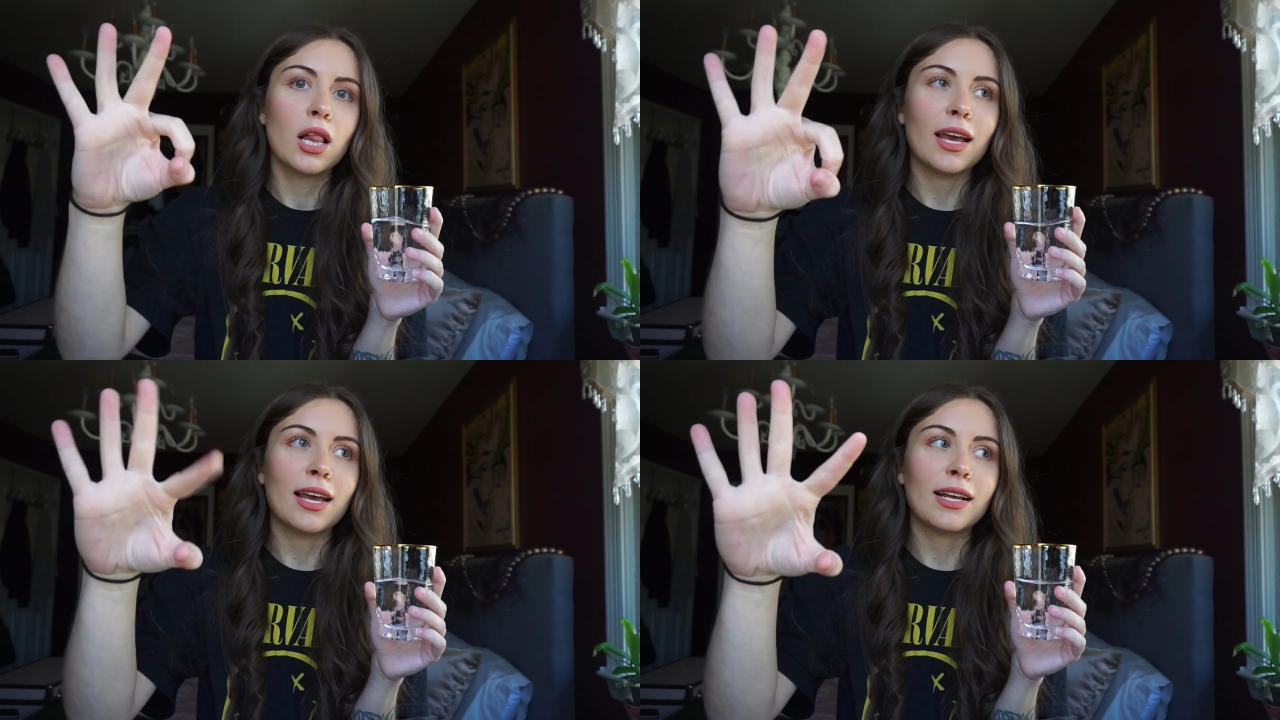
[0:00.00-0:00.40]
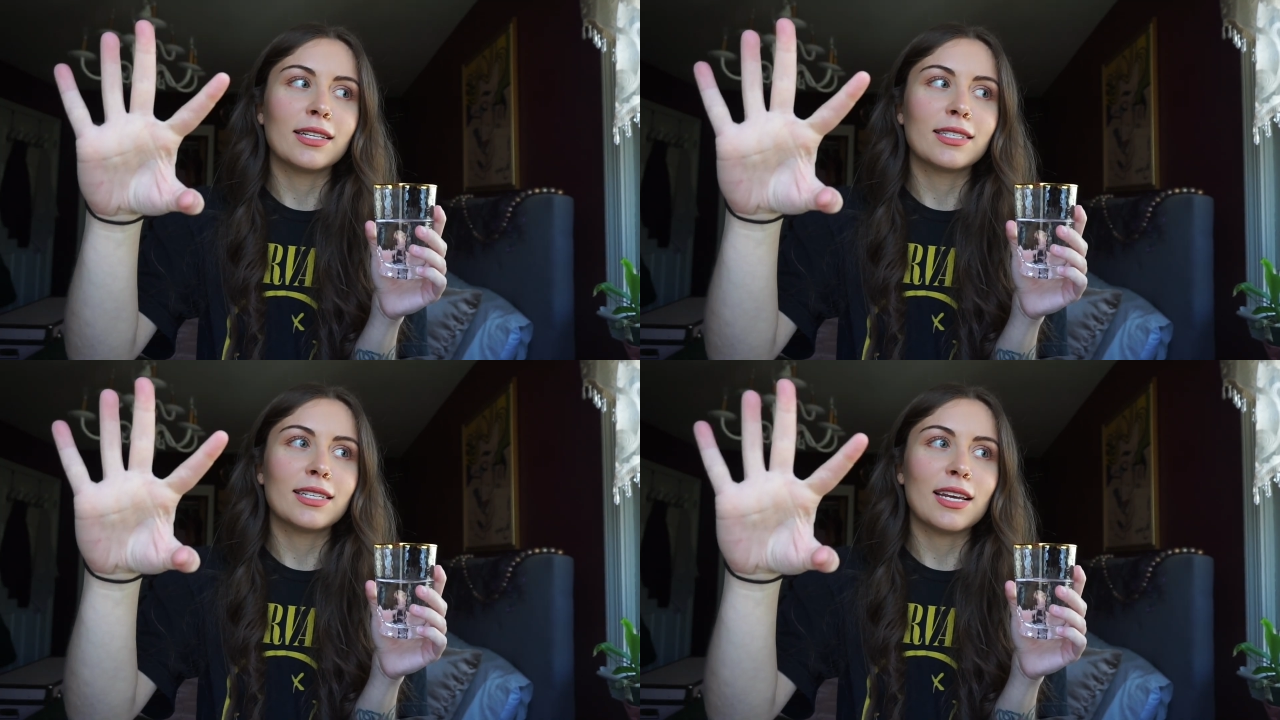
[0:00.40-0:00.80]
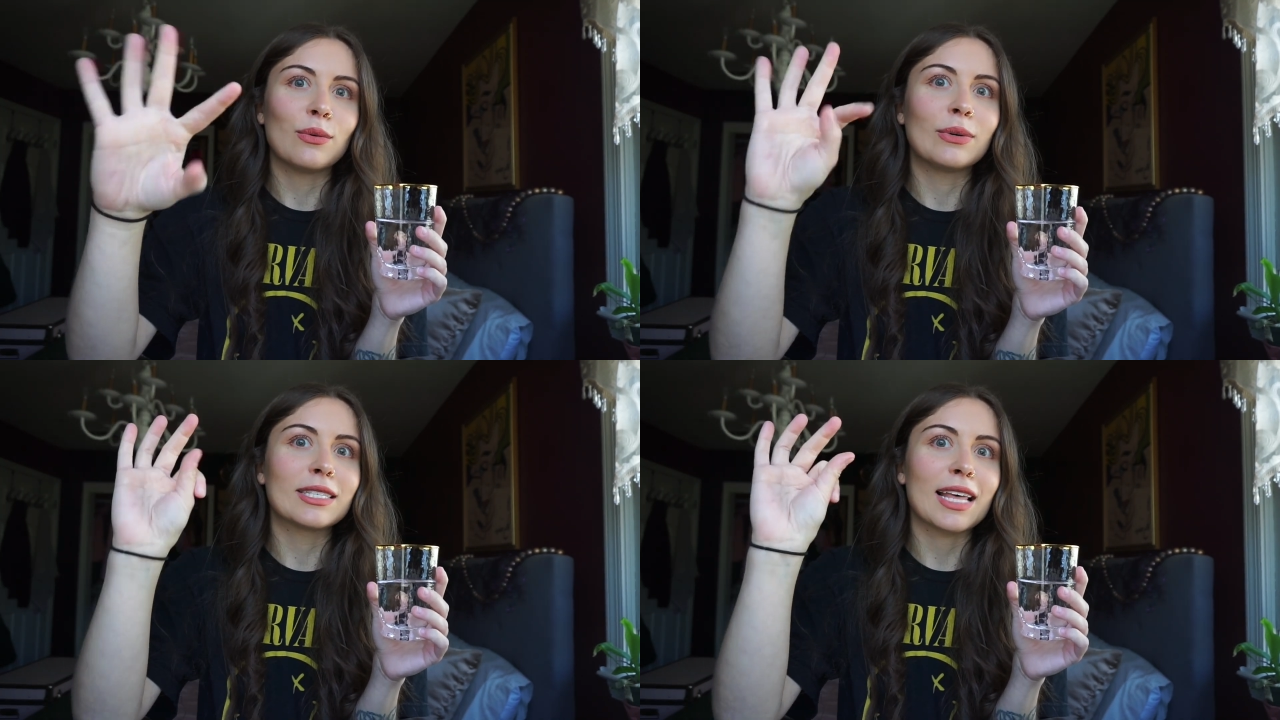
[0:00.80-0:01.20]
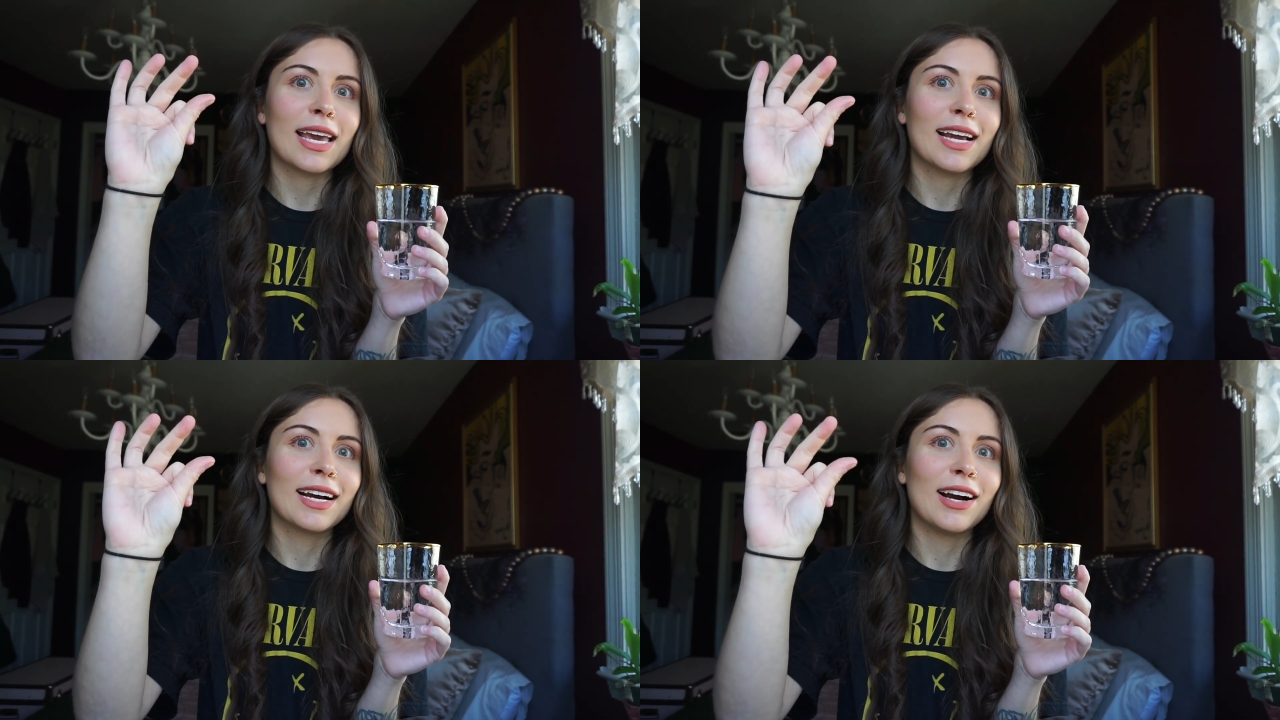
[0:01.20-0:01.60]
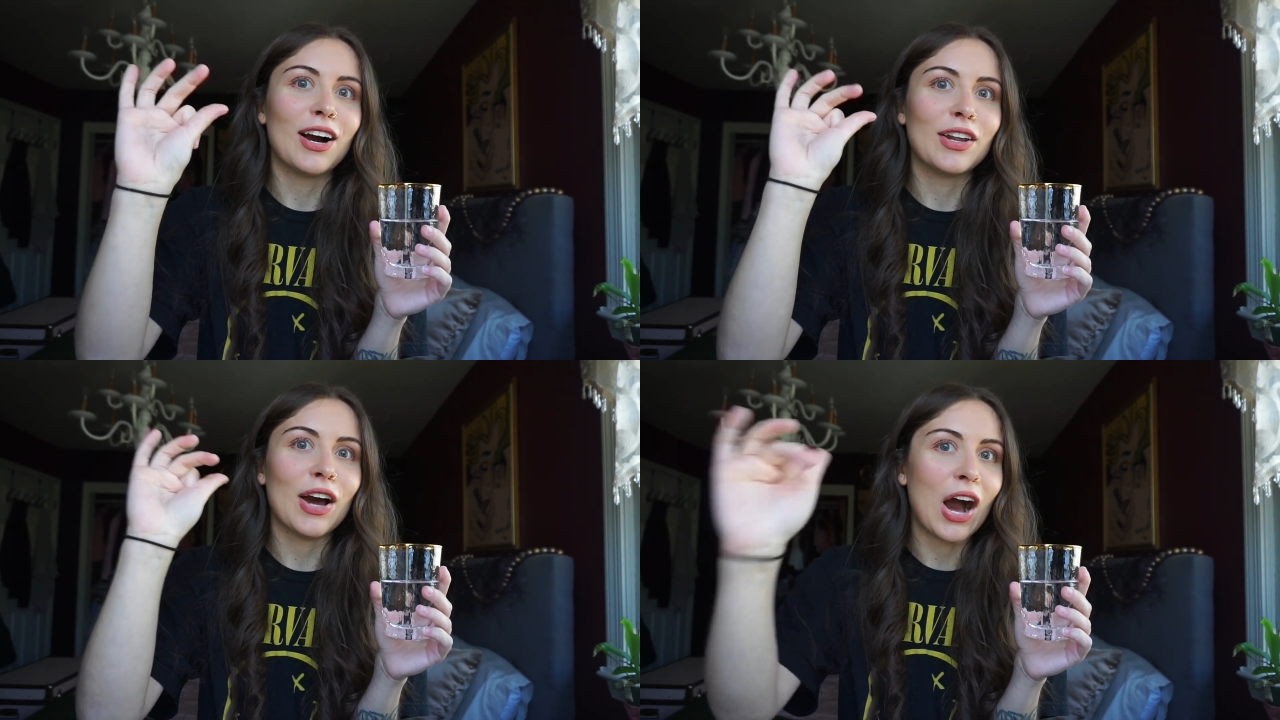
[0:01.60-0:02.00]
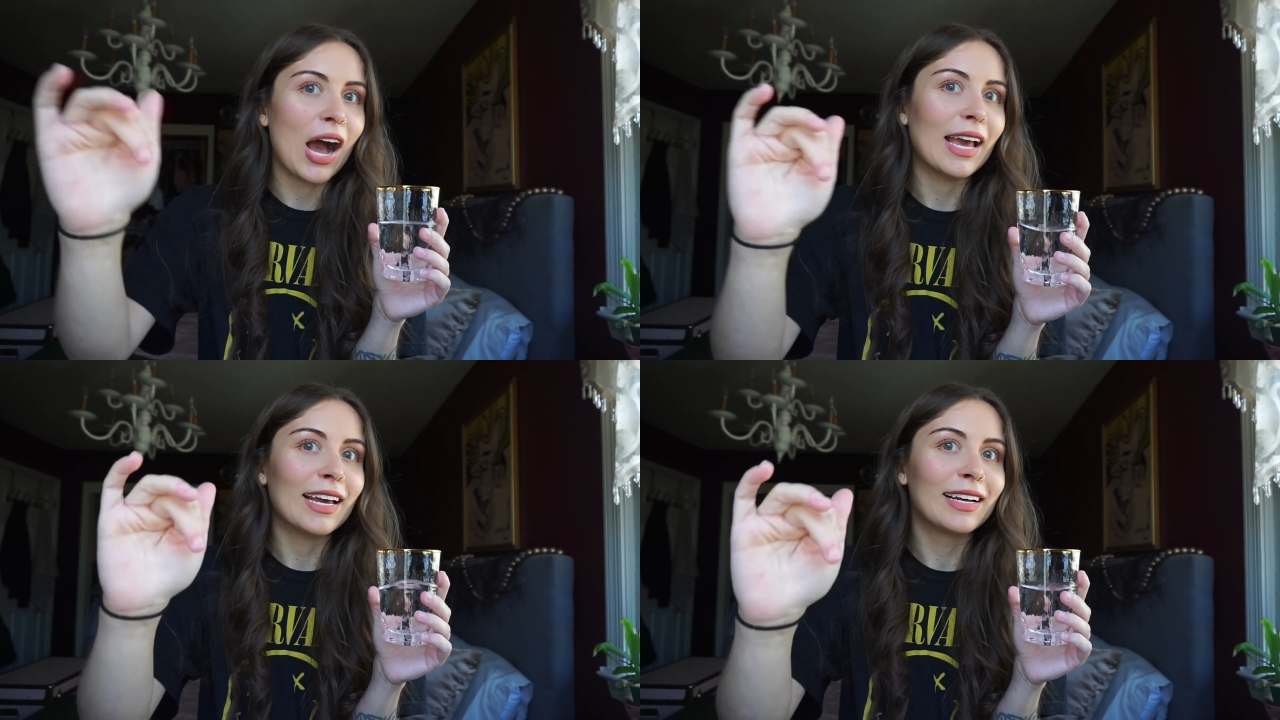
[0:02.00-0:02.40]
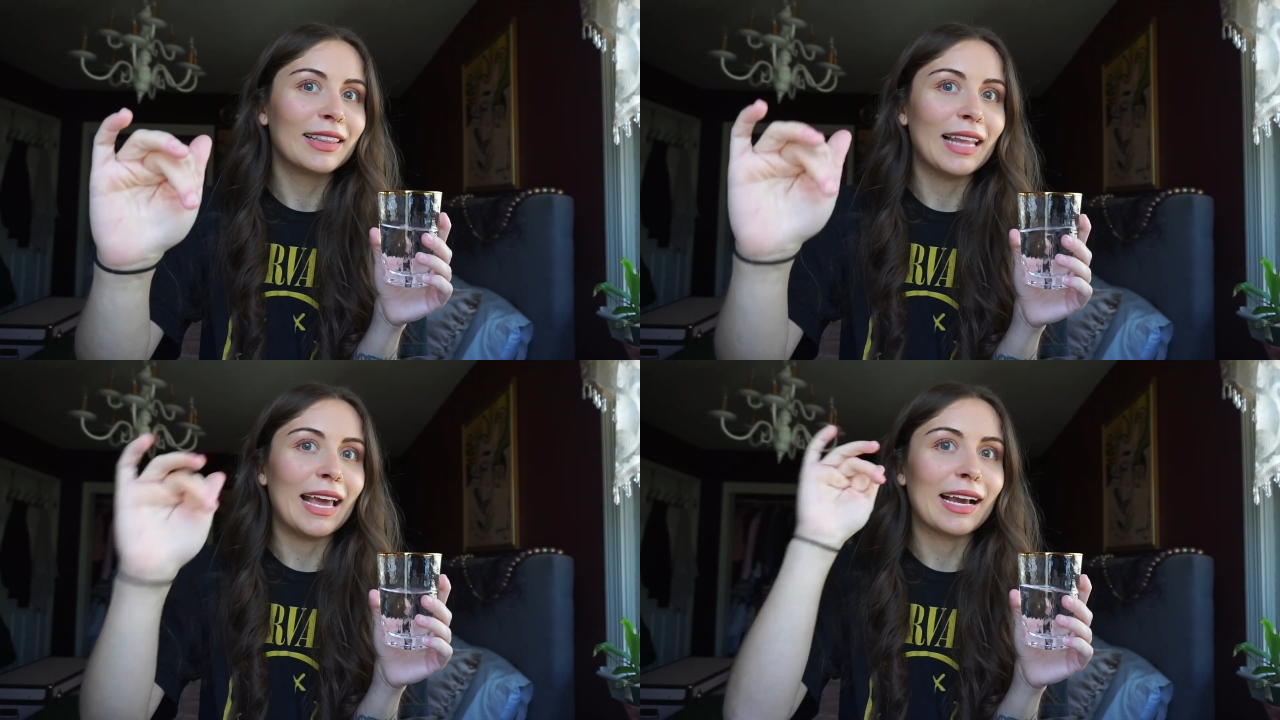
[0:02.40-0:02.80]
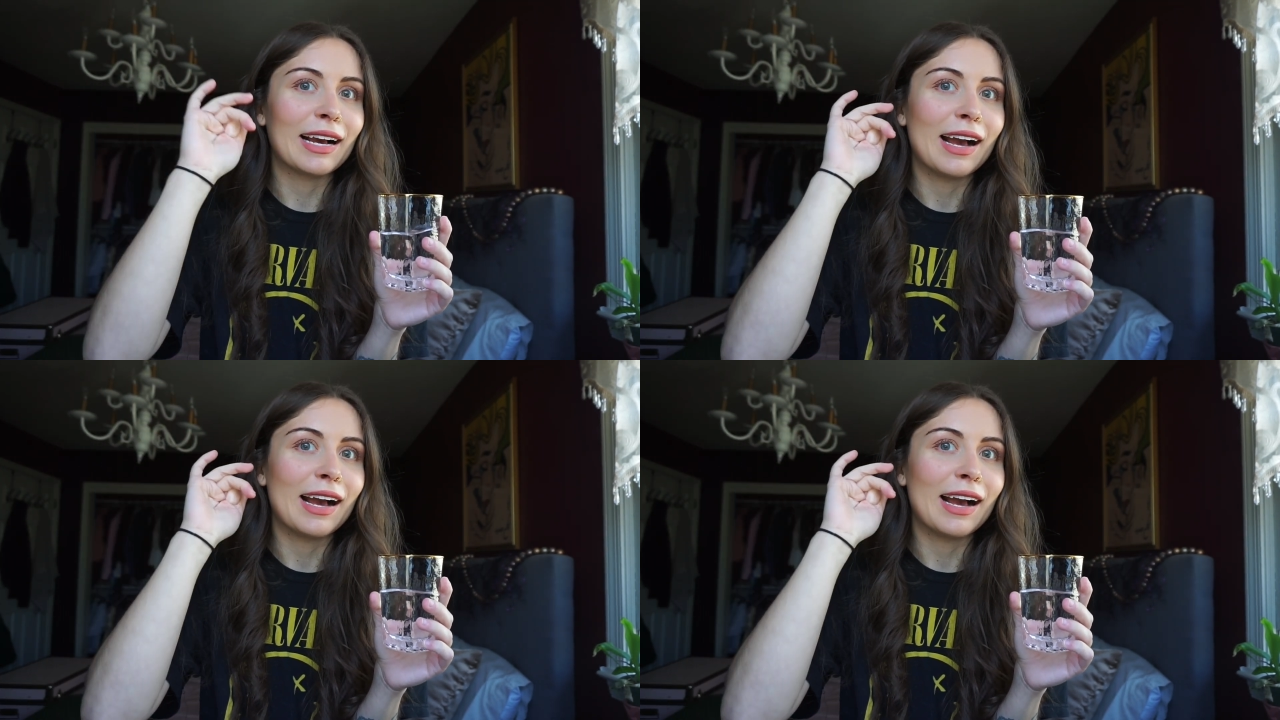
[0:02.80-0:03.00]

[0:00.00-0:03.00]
and it was like an eye, like